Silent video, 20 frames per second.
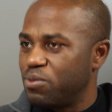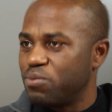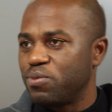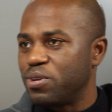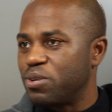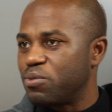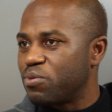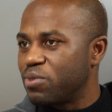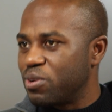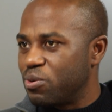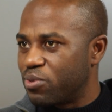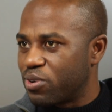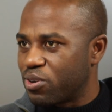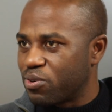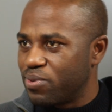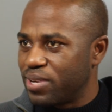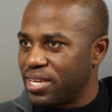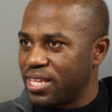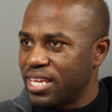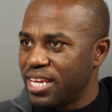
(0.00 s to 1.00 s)
we work
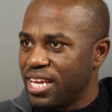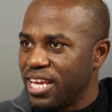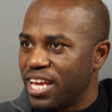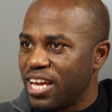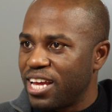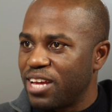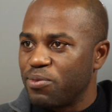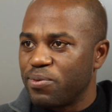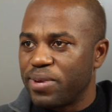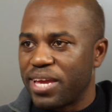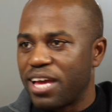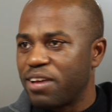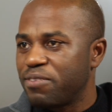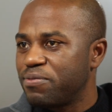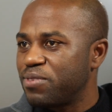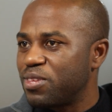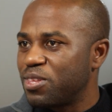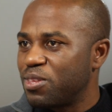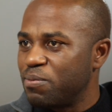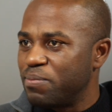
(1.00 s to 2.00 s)
with, we
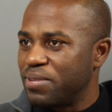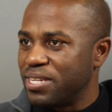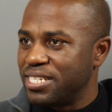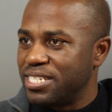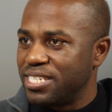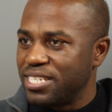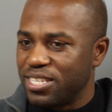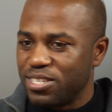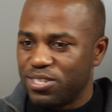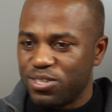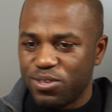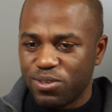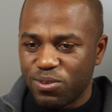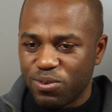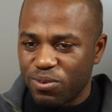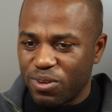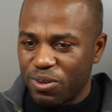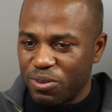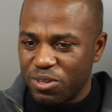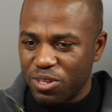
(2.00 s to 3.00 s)
have the ability
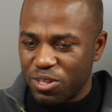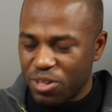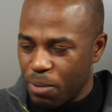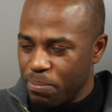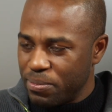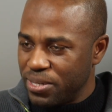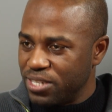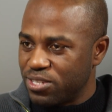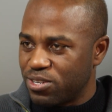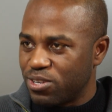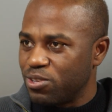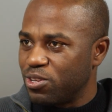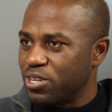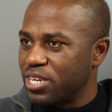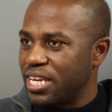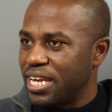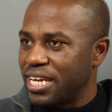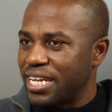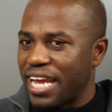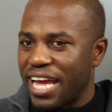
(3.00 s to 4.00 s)
to, the companies are
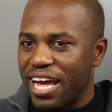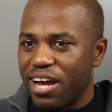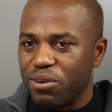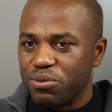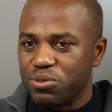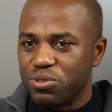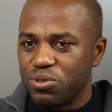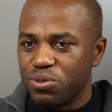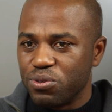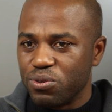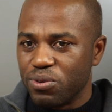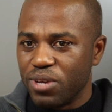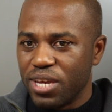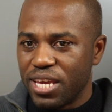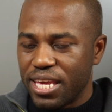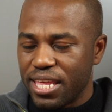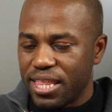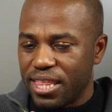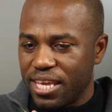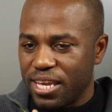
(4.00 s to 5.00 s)
looking at how do
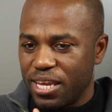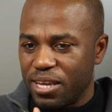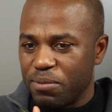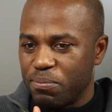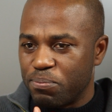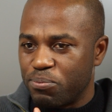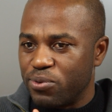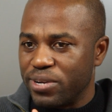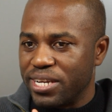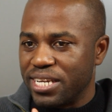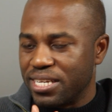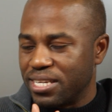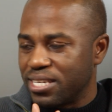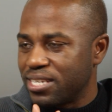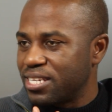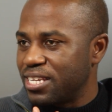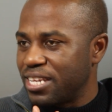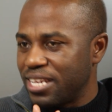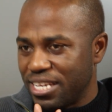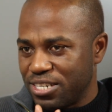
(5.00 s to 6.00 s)
they
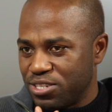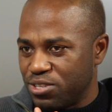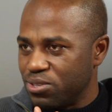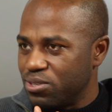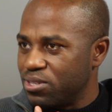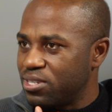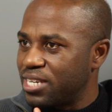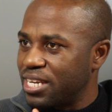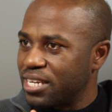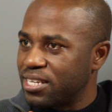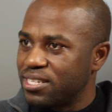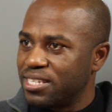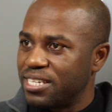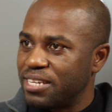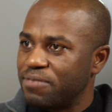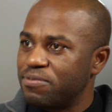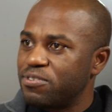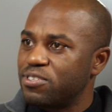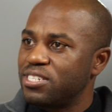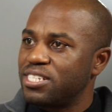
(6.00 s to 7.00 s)
bring issues like
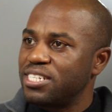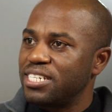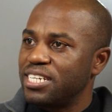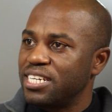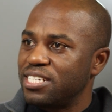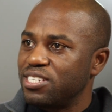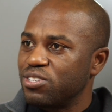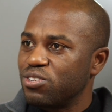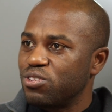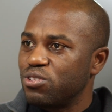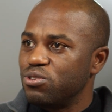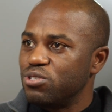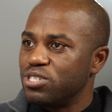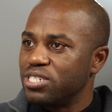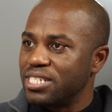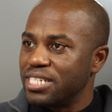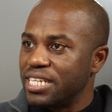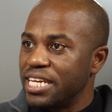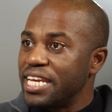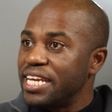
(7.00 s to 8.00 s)
diversity and
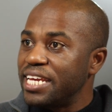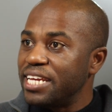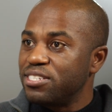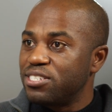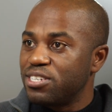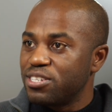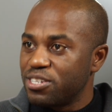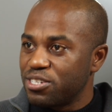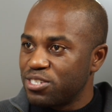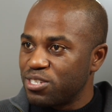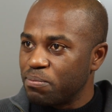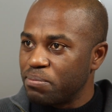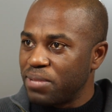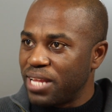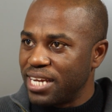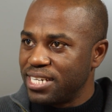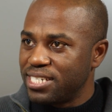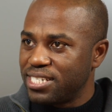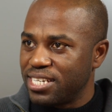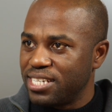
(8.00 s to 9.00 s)
inclusion into their
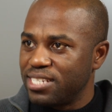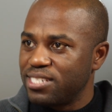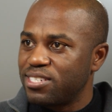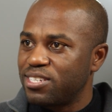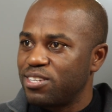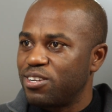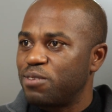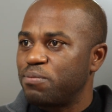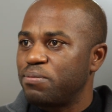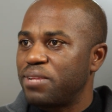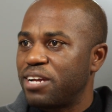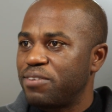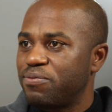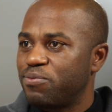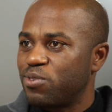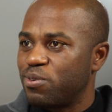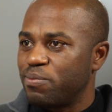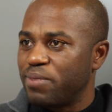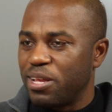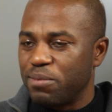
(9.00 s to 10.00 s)
supply chains, and our
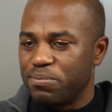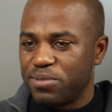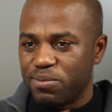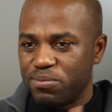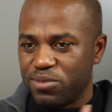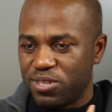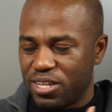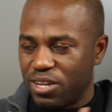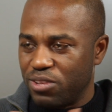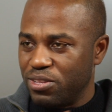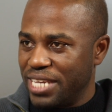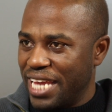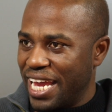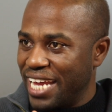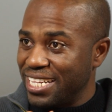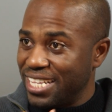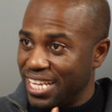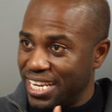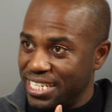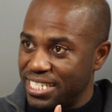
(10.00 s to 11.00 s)
platform helps them to not only
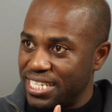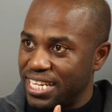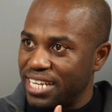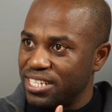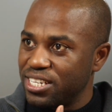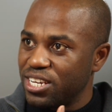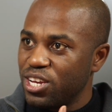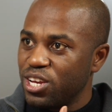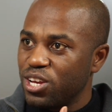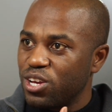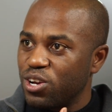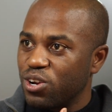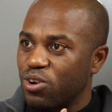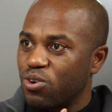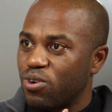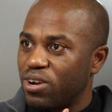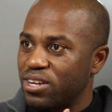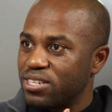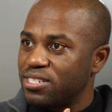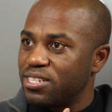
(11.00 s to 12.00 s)
analyze that
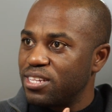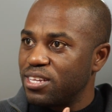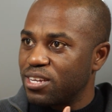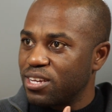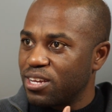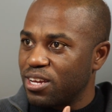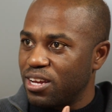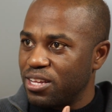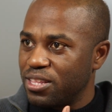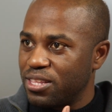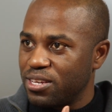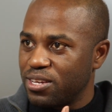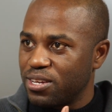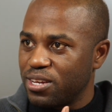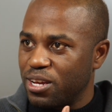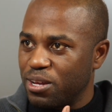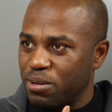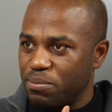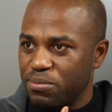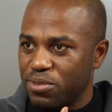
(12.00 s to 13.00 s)
across their
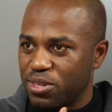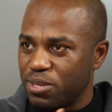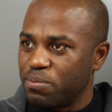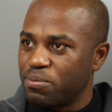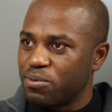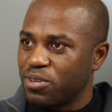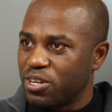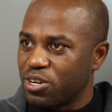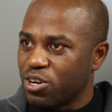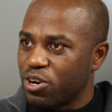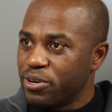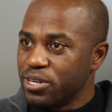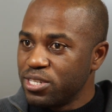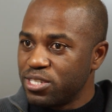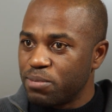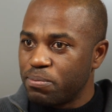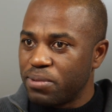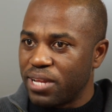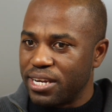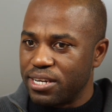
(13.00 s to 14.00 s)
current
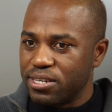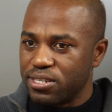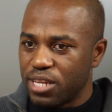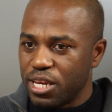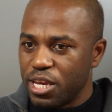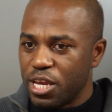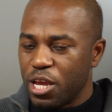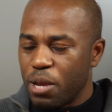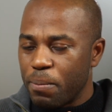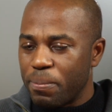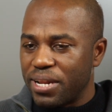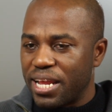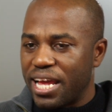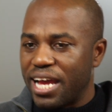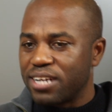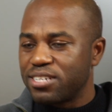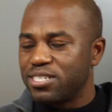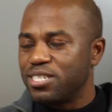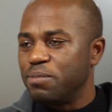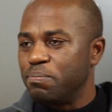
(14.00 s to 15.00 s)
suppliers, but
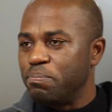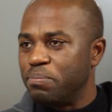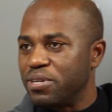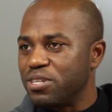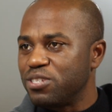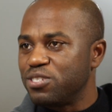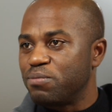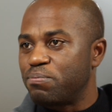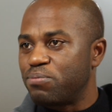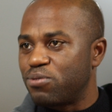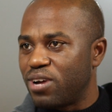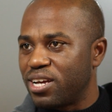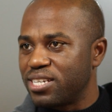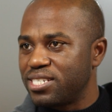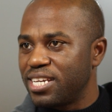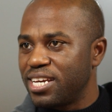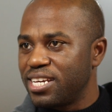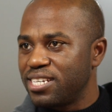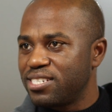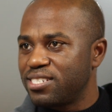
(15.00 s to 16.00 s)
actually build a
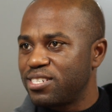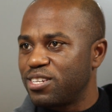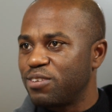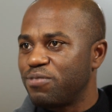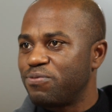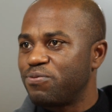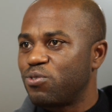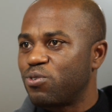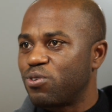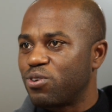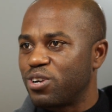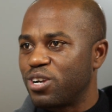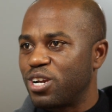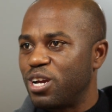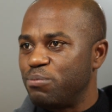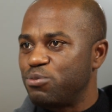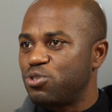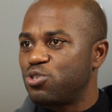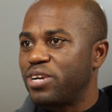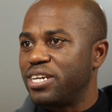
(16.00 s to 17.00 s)
process for
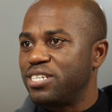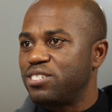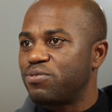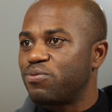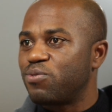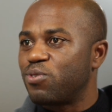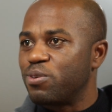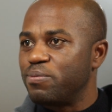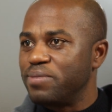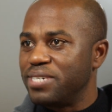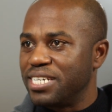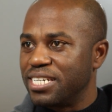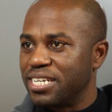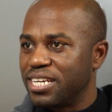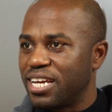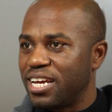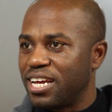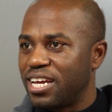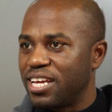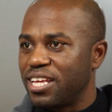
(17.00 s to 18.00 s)
transforming
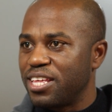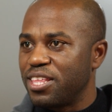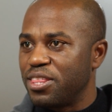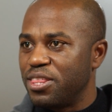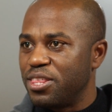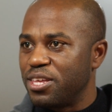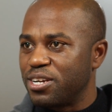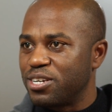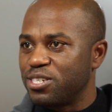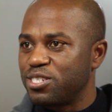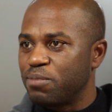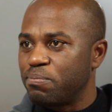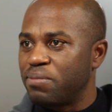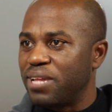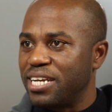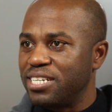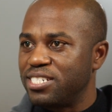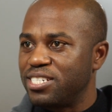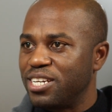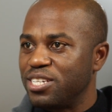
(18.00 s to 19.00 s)
their
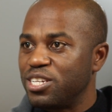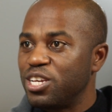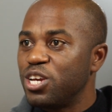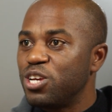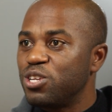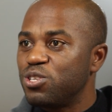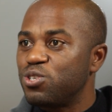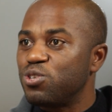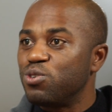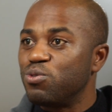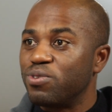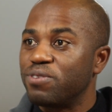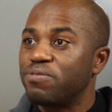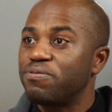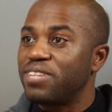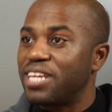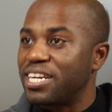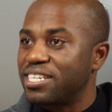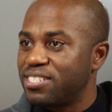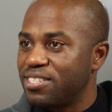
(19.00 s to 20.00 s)
supply chain to
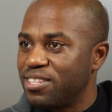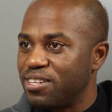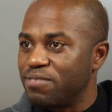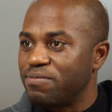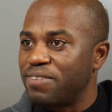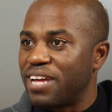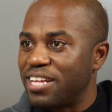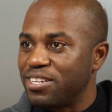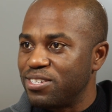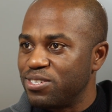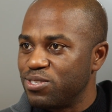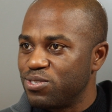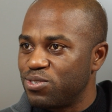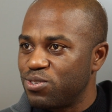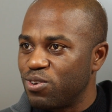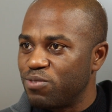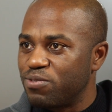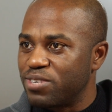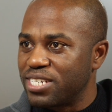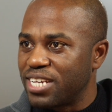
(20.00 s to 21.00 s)
reflect their values
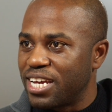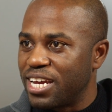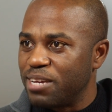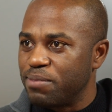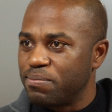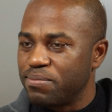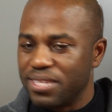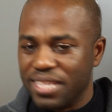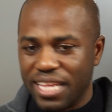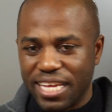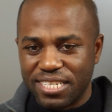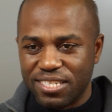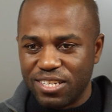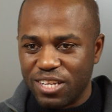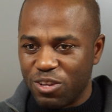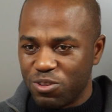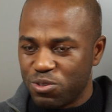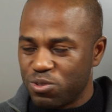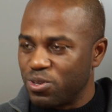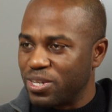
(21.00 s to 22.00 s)
over time. And that
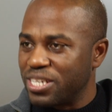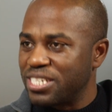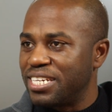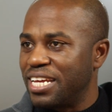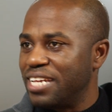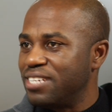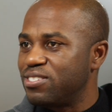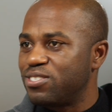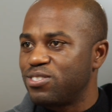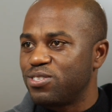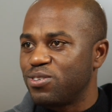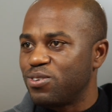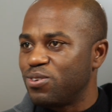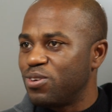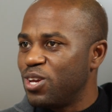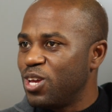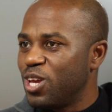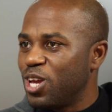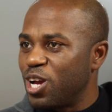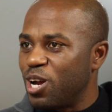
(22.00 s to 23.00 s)
also extends to
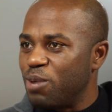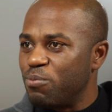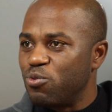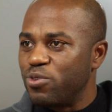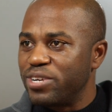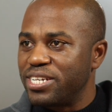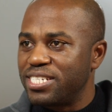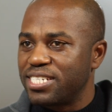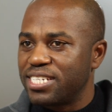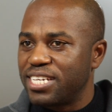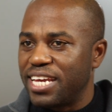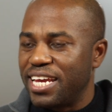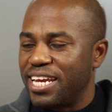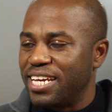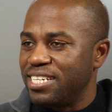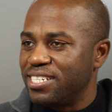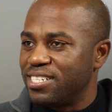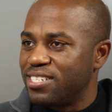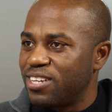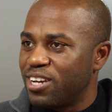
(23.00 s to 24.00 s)
risk
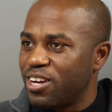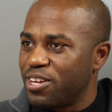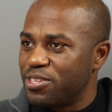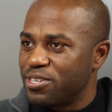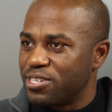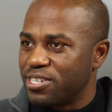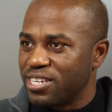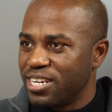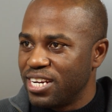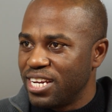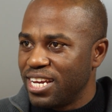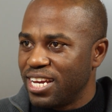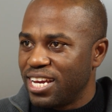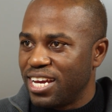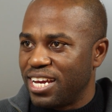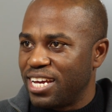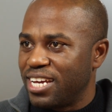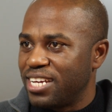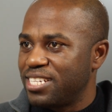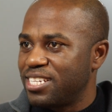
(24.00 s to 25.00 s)
and other
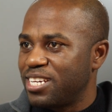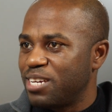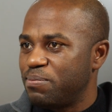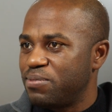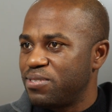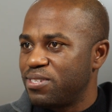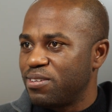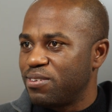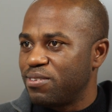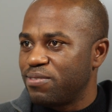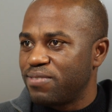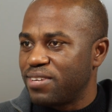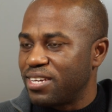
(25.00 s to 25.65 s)
types of